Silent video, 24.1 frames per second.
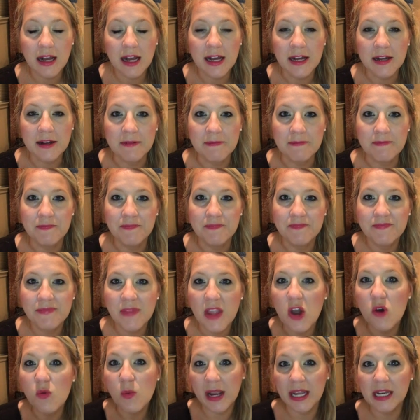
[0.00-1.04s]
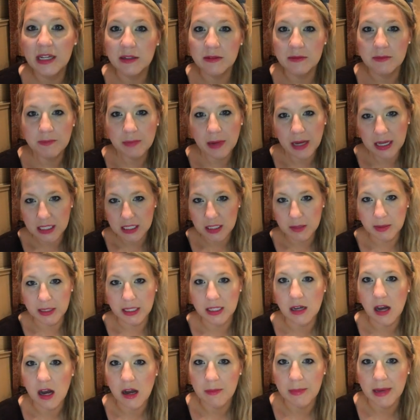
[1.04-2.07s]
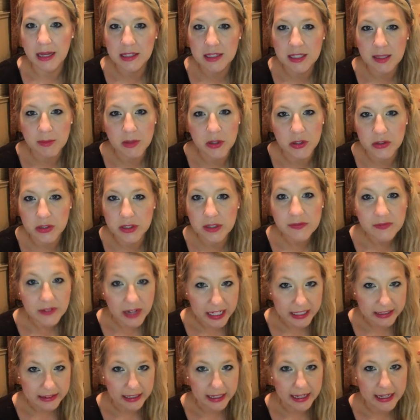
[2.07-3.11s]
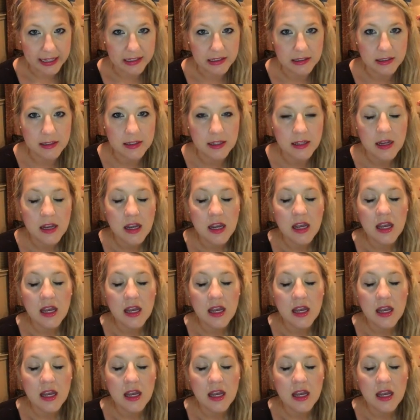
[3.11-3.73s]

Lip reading: a way to possibly combat some of those fine lines